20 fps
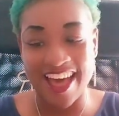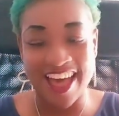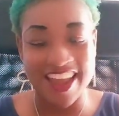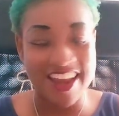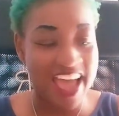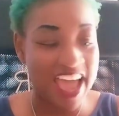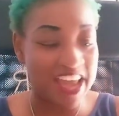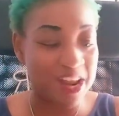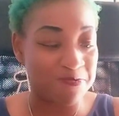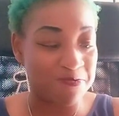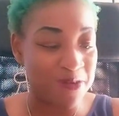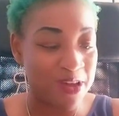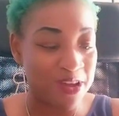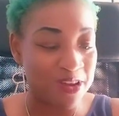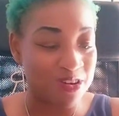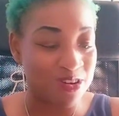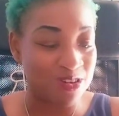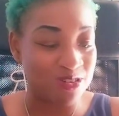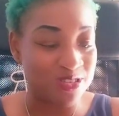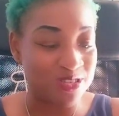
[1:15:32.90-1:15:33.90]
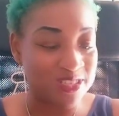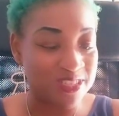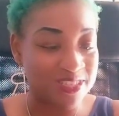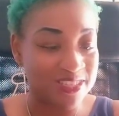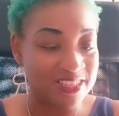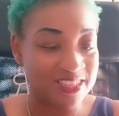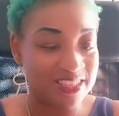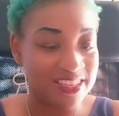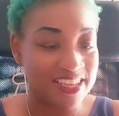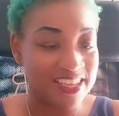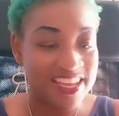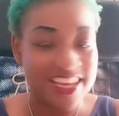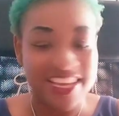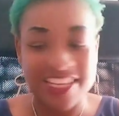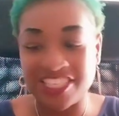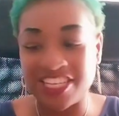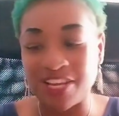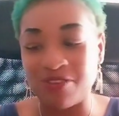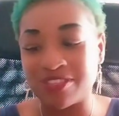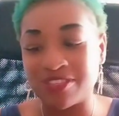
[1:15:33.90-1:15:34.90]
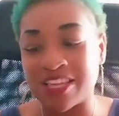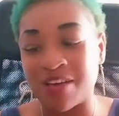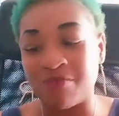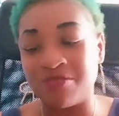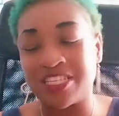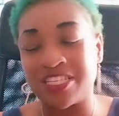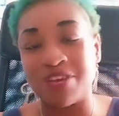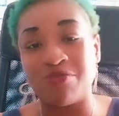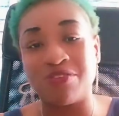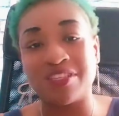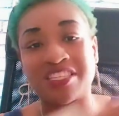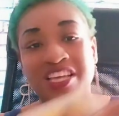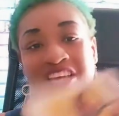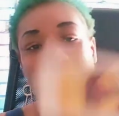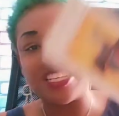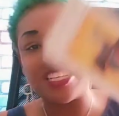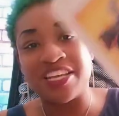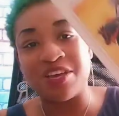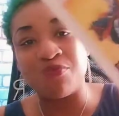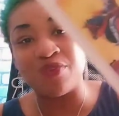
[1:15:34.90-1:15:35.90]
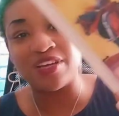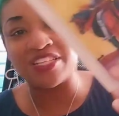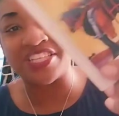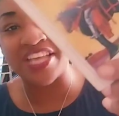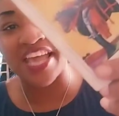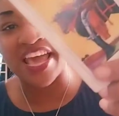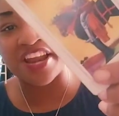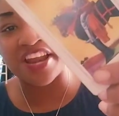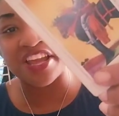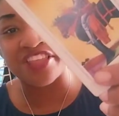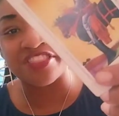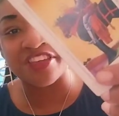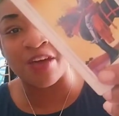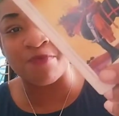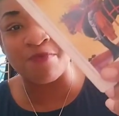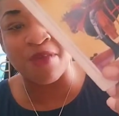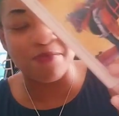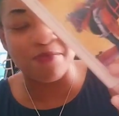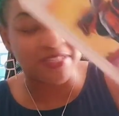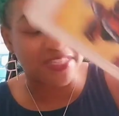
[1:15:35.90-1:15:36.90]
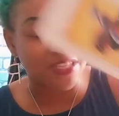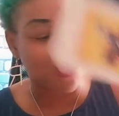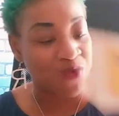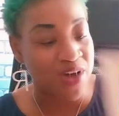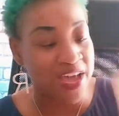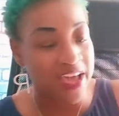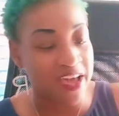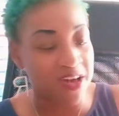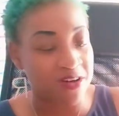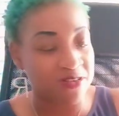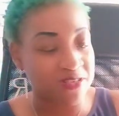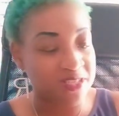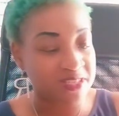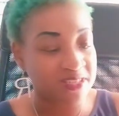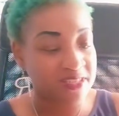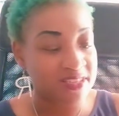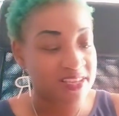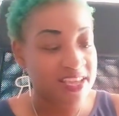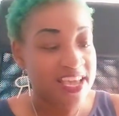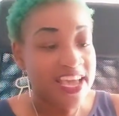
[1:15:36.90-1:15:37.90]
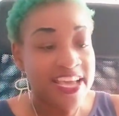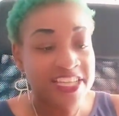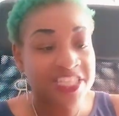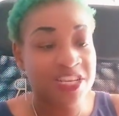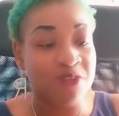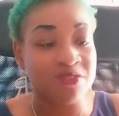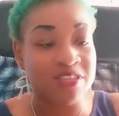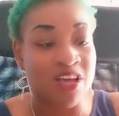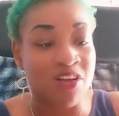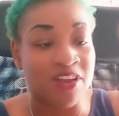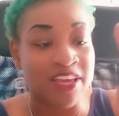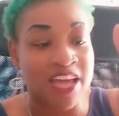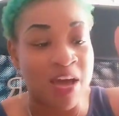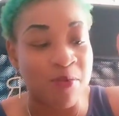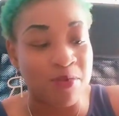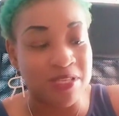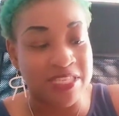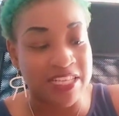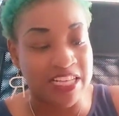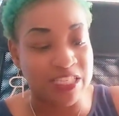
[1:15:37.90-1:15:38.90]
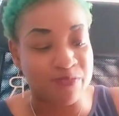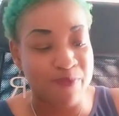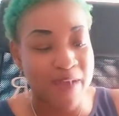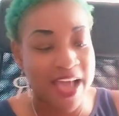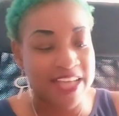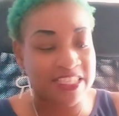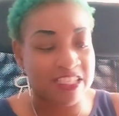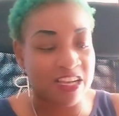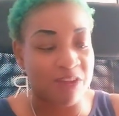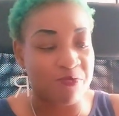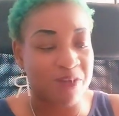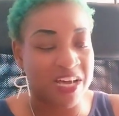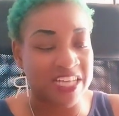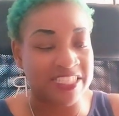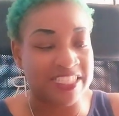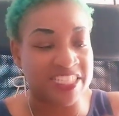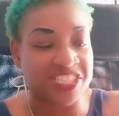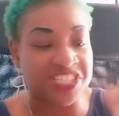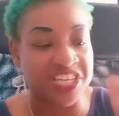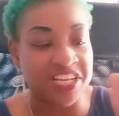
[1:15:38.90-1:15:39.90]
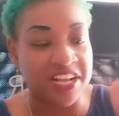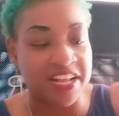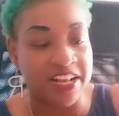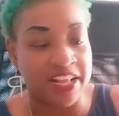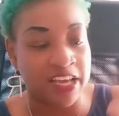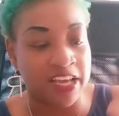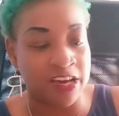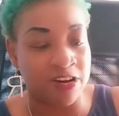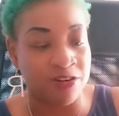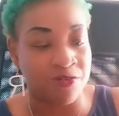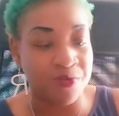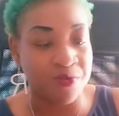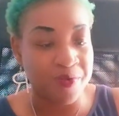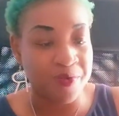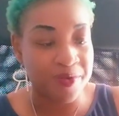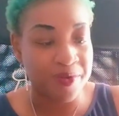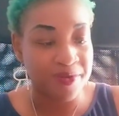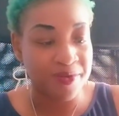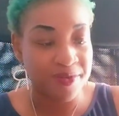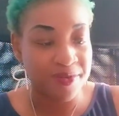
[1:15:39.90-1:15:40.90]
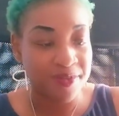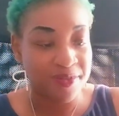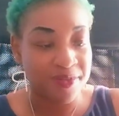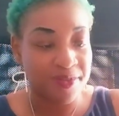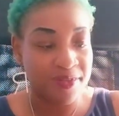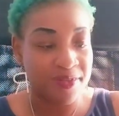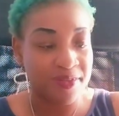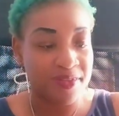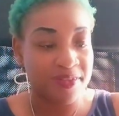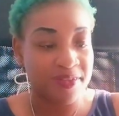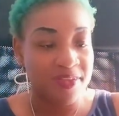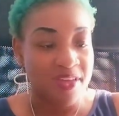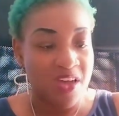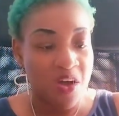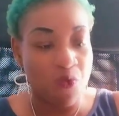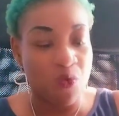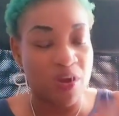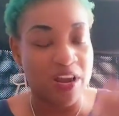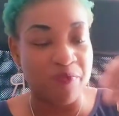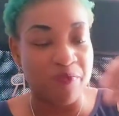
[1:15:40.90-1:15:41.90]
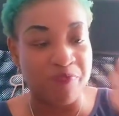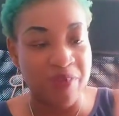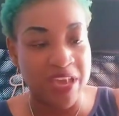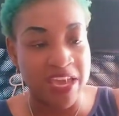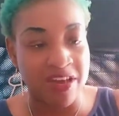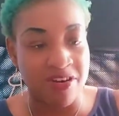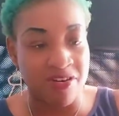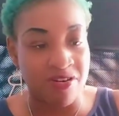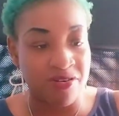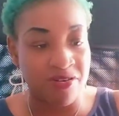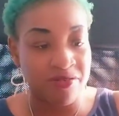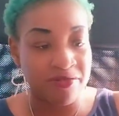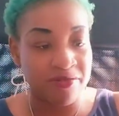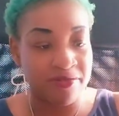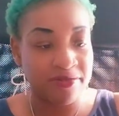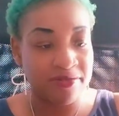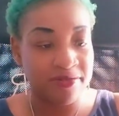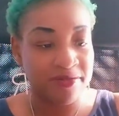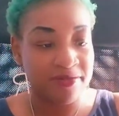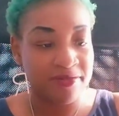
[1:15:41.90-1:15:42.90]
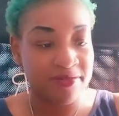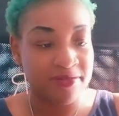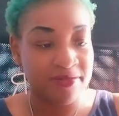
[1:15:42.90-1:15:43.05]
A nine of pentacles. She was she was she was she had another commitment somewhere else. She was only coming to this masculine because she needed help with a bill,